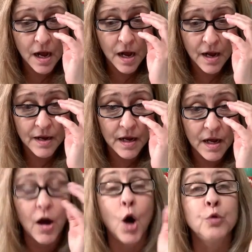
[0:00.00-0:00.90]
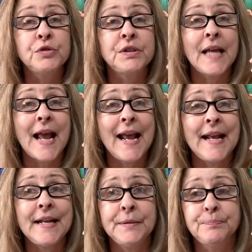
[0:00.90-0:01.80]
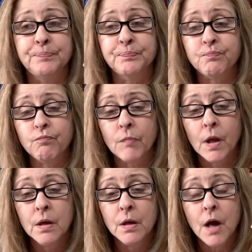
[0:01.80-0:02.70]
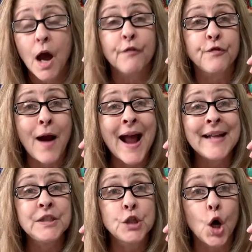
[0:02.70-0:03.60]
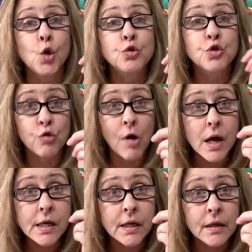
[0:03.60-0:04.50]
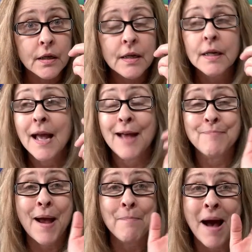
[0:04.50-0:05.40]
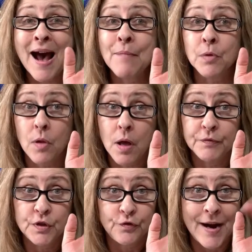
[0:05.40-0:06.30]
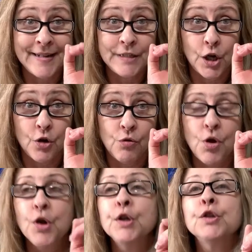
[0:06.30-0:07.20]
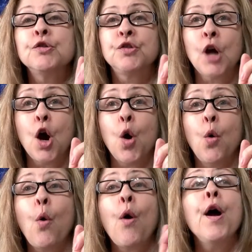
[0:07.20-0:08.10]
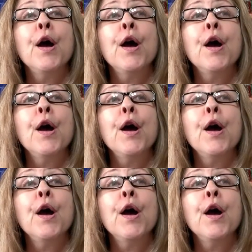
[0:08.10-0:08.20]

uh, owns a a fried dough truck, and my mom loves fried dough. So